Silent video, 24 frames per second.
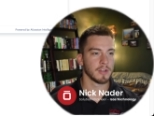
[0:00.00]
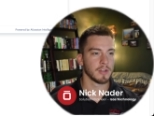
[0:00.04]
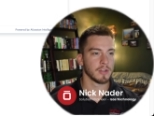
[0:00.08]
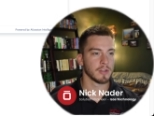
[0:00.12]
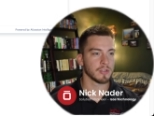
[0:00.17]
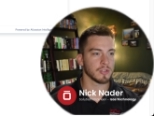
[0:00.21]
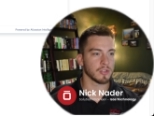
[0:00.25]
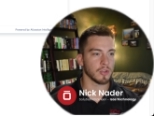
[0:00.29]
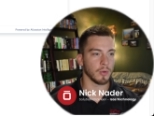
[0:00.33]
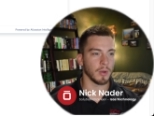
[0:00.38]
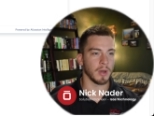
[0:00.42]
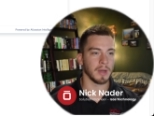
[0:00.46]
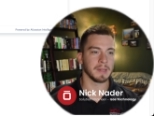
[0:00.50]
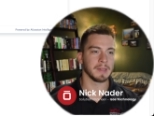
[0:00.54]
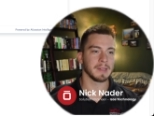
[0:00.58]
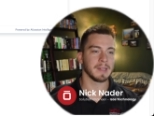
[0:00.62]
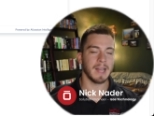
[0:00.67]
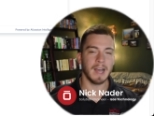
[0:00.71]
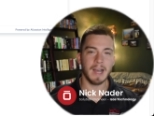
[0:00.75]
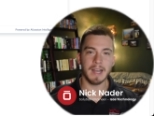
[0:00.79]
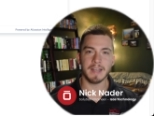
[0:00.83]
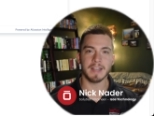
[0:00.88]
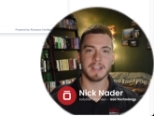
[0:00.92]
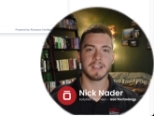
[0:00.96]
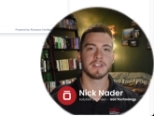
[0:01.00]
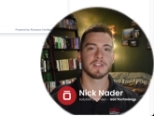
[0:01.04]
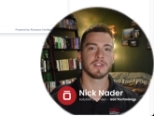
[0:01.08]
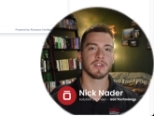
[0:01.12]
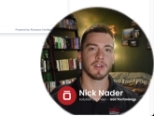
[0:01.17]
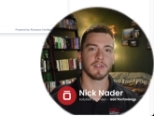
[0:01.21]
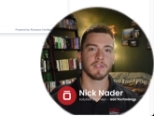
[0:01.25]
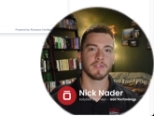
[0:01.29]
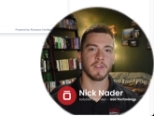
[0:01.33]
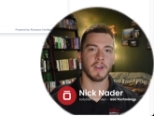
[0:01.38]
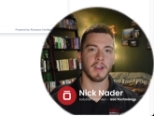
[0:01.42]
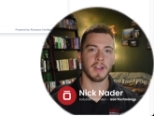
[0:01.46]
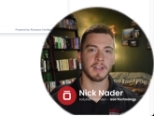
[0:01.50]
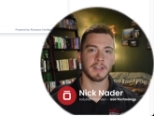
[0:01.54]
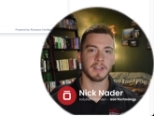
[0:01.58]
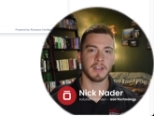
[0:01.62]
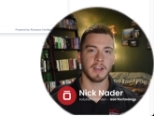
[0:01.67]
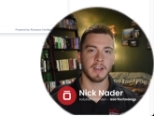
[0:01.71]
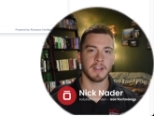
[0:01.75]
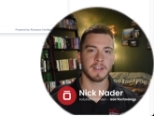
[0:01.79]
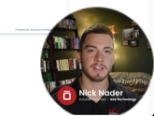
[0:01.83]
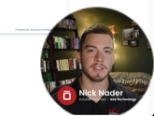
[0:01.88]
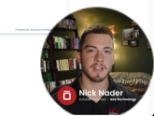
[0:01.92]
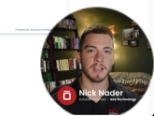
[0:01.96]
So a lot easier to find
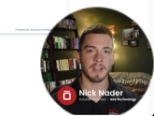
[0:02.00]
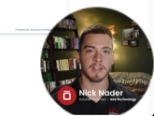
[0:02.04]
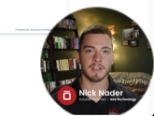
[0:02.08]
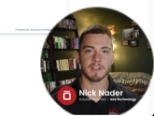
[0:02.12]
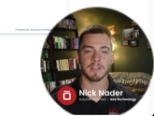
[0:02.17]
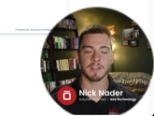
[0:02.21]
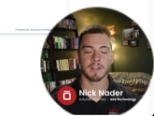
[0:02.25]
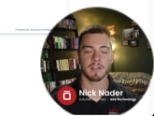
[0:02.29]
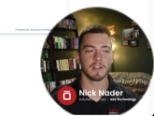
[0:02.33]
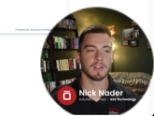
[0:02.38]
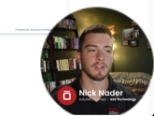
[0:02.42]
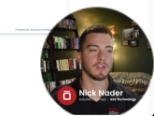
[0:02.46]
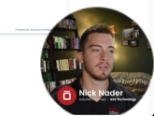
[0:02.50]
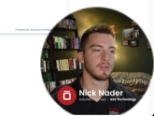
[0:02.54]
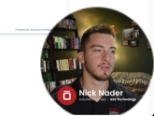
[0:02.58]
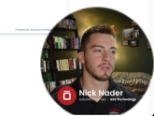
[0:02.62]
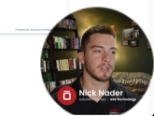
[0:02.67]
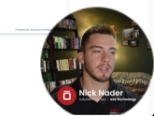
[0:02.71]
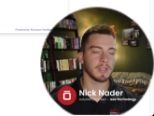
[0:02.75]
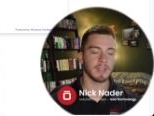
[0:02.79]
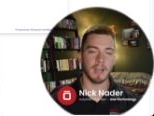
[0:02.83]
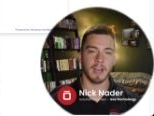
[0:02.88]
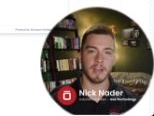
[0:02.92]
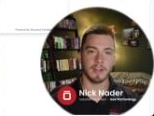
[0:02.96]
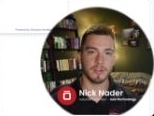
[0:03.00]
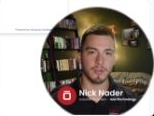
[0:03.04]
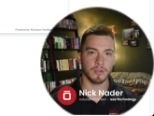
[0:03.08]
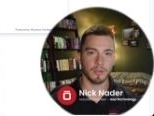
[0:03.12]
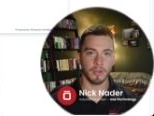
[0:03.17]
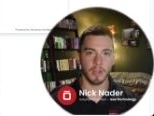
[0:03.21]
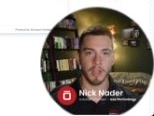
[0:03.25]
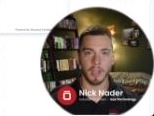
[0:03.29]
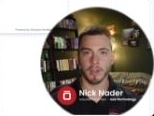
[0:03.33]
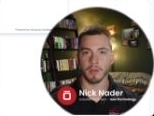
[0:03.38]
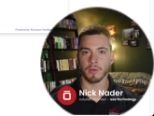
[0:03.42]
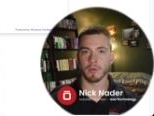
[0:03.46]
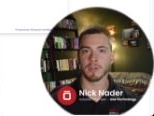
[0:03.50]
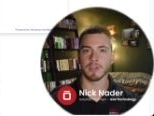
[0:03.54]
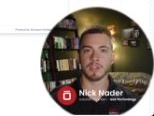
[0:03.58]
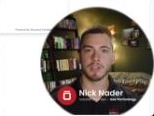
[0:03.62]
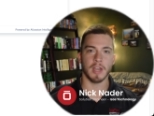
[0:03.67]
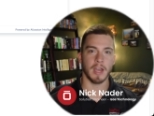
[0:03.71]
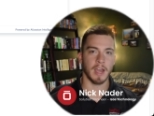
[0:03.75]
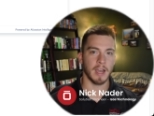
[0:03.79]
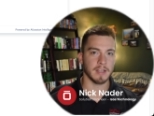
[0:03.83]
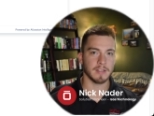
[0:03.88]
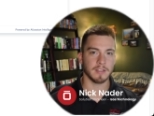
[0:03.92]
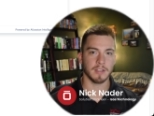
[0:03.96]
content using natural language,
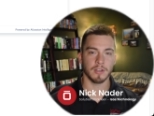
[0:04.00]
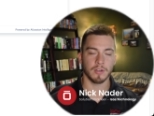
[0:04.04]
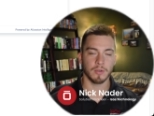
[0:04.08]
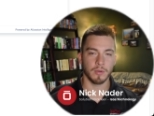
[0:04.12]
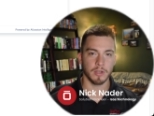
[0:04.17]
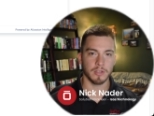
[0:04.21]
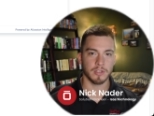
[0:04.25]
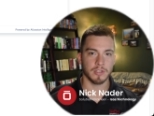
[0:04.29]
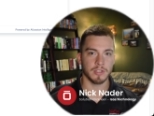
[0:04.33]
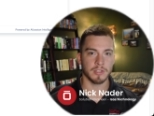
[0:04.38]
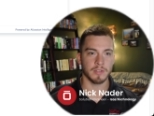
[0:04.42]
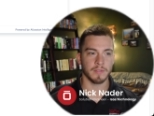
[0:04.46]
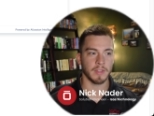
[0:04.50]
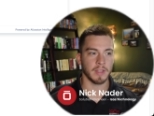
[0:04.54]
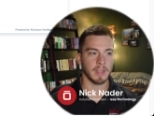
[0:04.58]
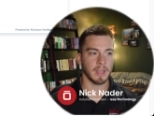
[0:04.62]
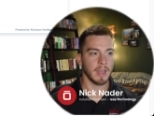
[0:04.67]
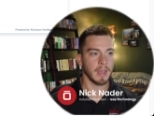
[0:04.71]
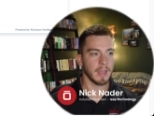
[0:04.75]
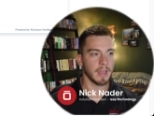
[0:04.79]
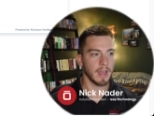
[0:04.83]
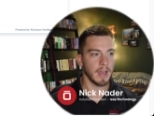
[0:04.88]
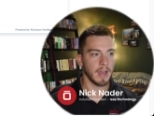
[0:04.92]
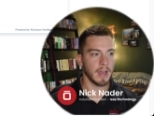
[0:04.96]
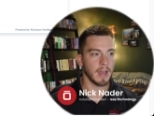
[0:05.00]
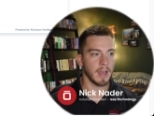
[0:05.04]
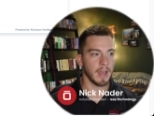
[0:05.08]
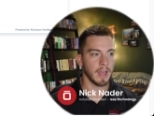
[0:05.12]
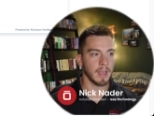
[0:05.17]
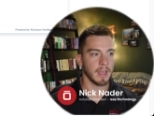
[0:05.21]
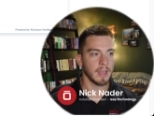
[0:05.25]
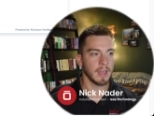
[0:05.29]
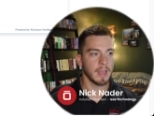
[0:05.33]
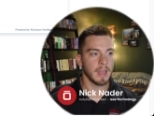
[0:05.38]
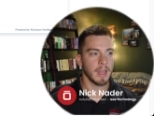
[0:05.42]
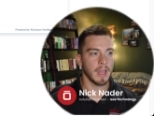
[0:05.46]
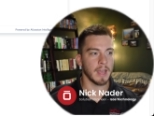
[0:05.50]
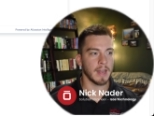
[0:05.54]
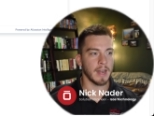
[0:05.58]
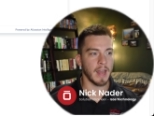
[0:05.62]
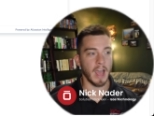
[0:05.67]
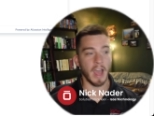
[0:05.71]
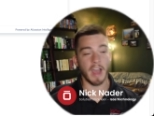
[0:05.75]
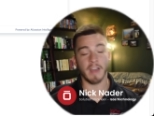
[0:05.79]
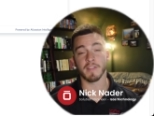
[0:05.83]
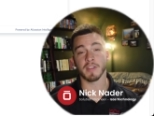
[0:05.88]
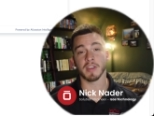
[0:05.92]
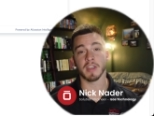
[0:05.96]
asking questions of the AI, and
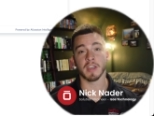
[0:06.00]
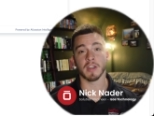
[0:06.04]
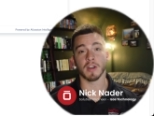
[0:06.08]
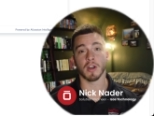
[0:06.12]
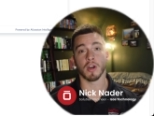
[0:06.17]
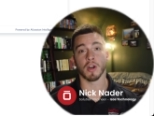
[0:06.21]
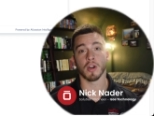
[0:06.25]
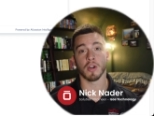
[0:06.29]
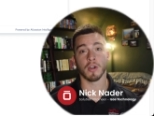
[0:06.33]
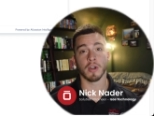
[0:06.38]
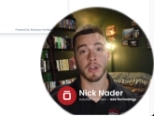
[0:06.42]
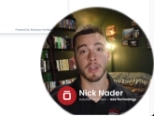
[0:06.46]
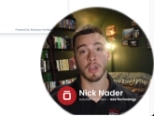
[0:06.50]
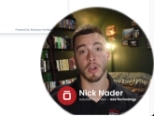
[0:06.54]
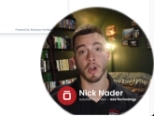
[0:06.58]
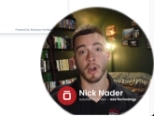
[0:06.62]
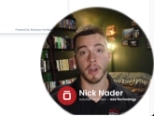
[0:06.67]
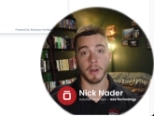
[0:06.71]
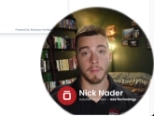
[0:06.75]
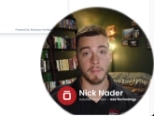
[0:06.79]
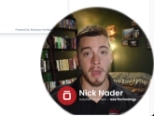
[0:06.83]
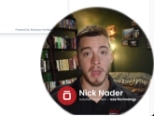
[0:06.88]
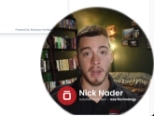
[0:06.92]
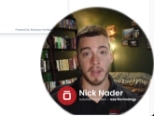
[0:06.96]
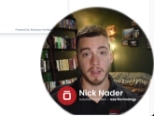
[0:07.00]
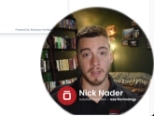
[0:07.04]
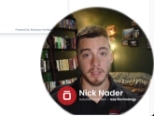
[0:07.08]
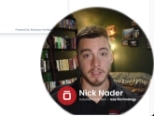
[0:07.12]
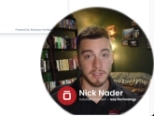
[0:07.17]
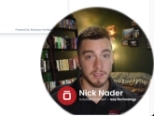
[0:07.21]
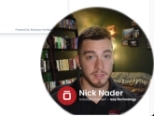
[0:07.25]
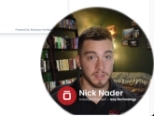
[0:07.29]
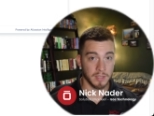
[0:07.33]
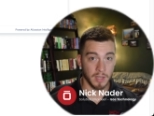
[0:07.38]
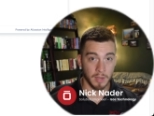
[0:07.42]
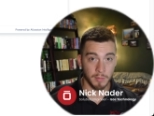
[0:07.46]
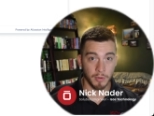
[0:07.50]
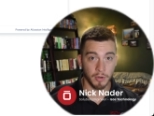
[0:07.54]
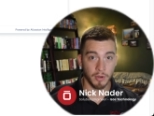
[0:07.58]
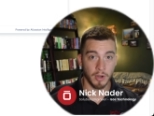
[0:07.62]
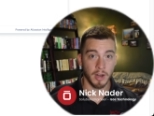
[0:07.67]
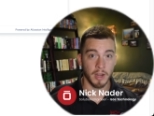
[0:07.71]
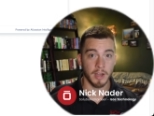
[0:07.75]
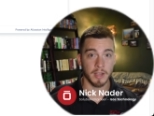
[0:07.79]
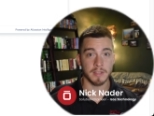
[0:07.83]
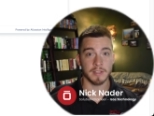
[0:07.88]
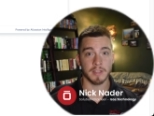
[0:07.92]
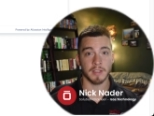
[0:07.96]
having it already automatically
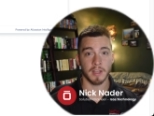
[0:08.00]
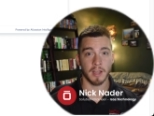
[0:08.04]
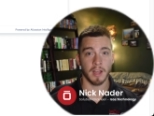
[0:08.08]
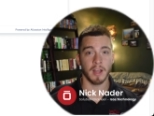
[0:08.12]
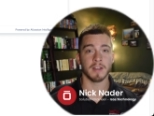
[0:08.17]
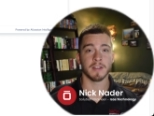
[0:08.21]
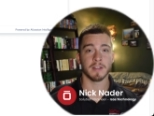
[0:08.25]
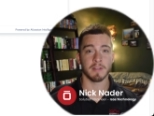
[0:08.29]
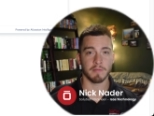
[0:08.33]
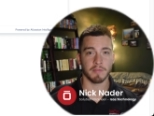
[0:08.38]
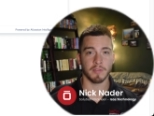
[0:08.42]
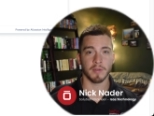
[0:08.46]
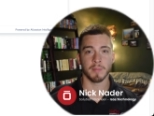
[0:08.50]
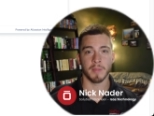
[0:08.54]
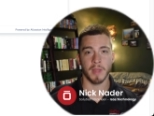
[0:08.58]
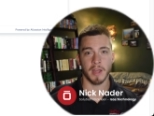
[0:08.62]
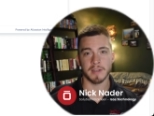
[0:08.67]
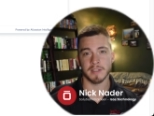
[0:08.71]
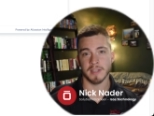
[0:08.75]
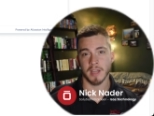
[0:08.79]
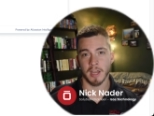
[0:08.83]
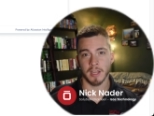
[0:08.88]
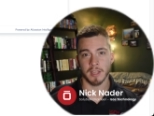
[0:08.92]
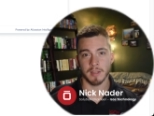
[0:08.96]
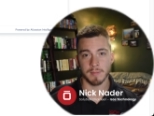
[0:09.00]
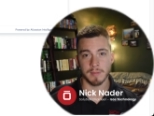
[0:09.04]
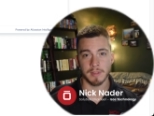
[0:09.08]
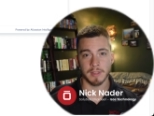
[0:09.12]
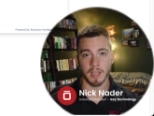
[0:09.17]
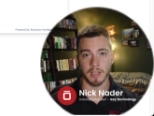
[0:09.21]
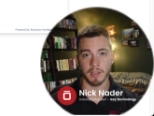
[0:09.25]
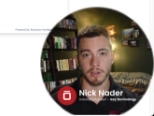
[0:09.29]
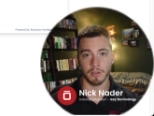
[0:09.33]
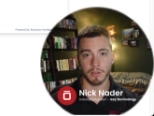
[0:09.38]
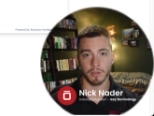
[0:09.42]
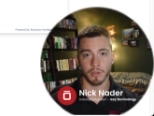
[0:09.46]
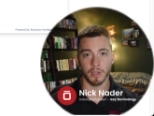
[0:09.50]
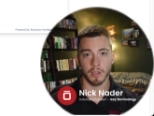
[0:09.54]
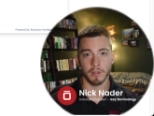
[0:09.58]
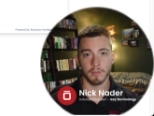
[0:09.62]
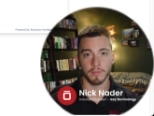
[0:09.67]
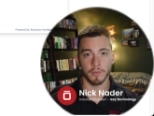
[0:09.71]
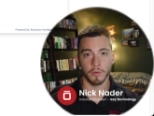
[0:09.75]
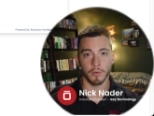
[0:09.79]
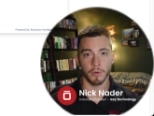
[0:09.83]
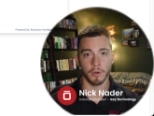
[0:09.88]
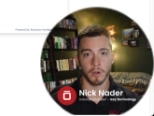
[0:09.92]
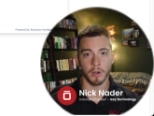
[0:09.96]
summarize the content from that document that you're looking
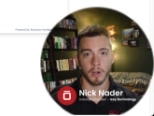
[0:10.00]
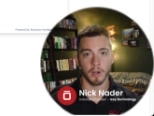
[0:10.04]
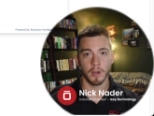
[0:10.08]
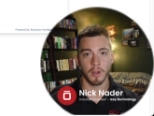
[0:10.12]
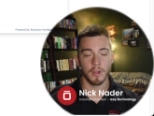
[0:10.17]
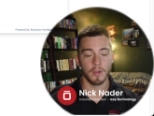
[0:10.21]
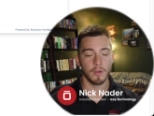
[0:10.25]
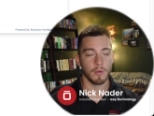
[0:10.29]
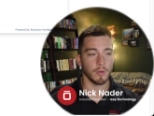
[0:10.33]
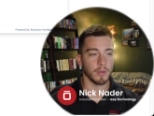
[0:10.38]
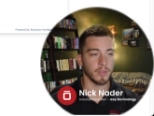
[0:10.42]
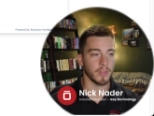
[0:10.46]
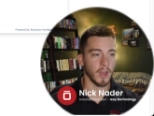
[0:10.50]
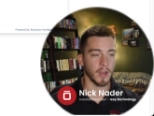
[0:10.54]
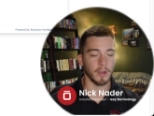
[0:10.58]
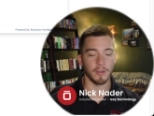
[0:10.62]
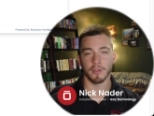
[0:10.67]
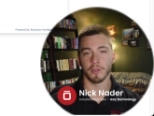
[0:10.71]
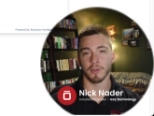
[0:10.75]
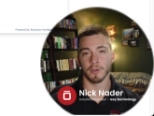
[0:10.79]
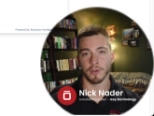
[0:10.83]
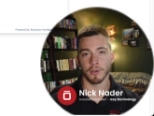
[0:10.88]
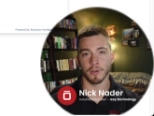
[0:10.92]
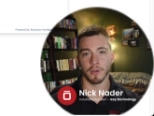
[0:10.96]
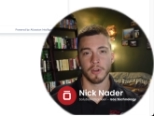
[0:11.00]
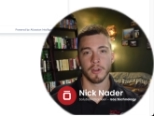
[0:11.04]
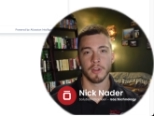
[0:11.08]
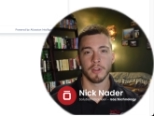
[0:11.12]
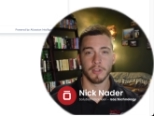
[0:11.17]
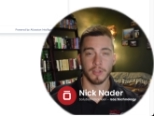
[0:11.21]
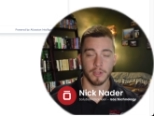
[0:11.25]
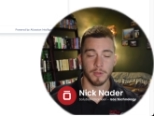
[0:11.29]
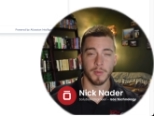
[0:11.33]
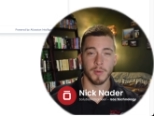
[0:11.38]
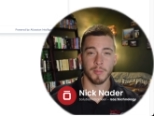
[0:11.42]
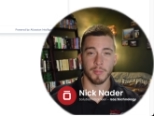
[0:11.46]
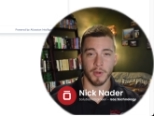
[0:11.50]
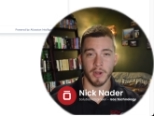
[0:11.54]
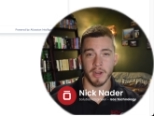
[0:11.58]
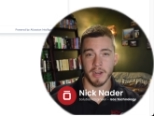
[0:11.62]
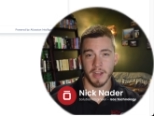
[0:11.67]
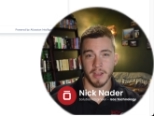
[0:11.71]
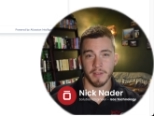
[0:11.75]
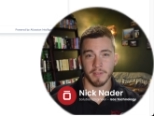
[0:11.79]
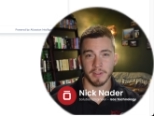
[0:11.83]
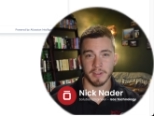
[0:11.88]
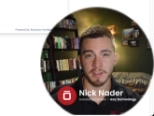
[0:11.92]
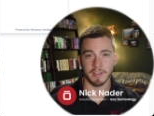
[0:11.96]
for without your human brain
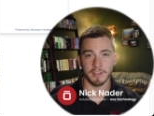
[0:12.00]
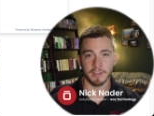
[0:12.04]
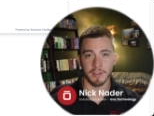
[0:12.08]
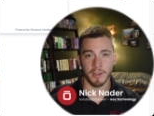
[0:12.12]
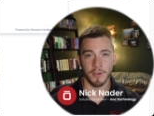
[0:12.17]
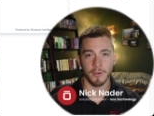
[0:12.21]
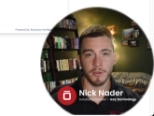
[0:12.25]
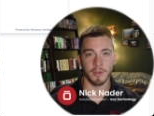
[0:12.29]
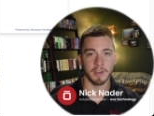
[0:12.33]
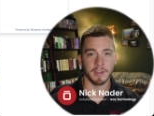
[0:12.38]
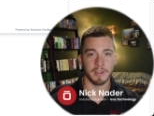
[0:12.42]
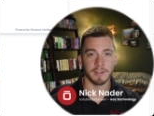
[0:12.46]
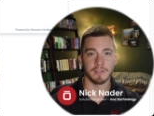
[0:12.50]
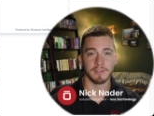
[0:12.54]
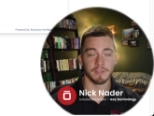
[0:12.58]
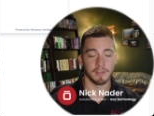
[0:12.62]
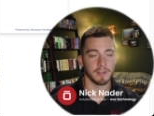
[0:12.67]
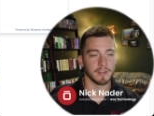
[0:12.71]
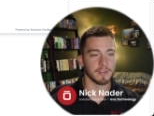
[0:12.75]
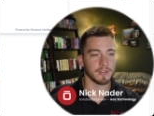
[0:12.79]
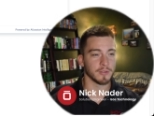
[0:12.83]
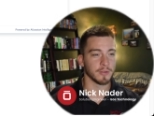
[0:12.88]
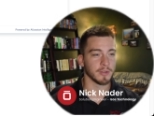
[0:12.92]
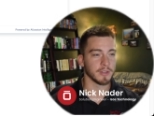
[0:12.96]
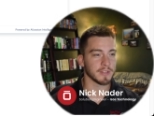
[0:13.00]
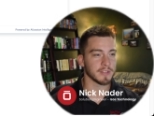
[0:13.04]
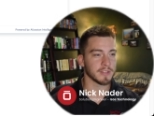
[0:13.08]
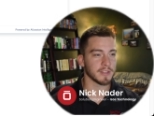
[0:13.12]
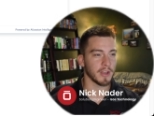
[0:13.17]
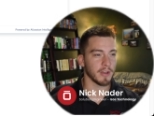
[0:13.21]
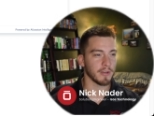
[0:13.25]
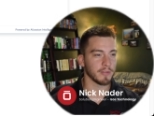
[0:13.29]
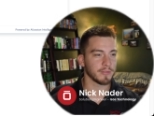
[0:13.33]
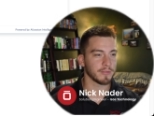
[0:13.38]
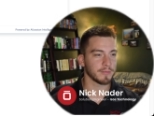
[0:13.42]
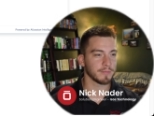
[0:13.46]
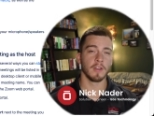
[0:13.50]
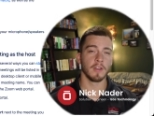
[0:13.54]
having to go in and, and do it itself.